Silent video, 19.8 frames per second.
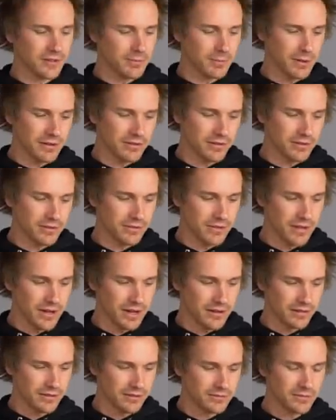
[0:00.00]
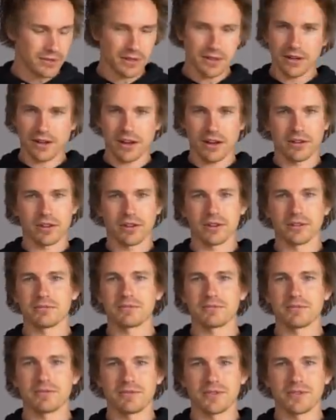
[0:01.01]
Expensive, yes. I don't know,